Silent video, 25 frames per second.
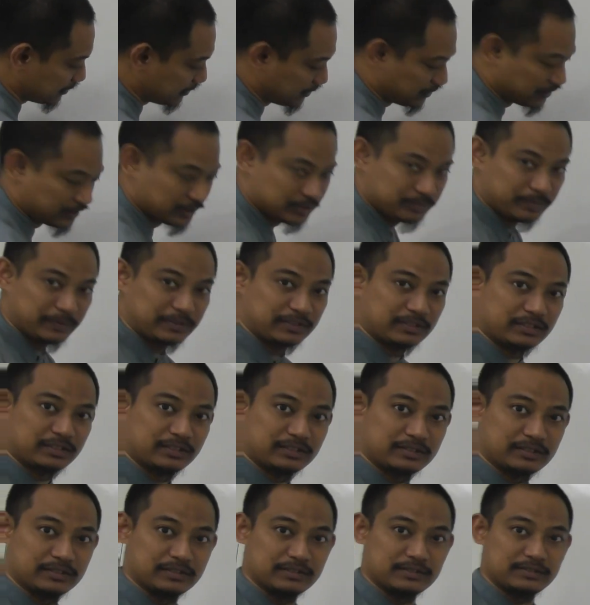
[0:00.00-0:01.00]
in this
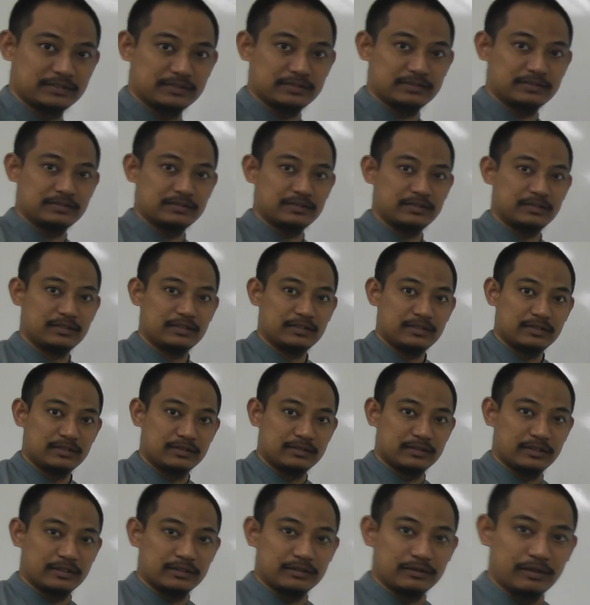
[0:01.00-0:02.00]
particular case,
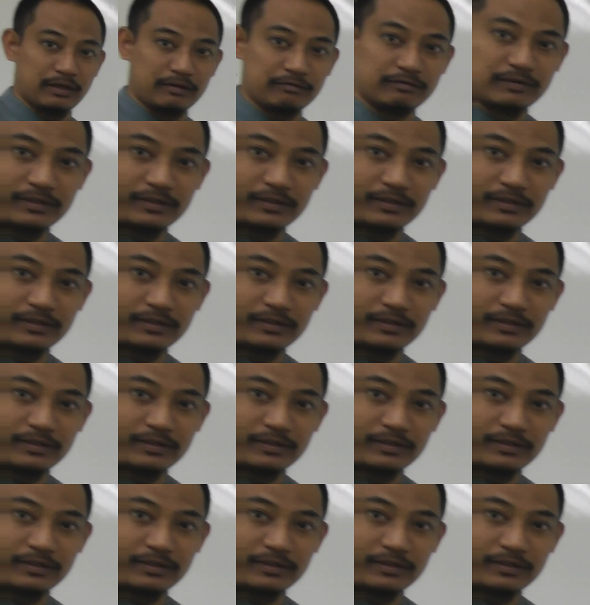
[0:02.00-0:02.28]
right? You have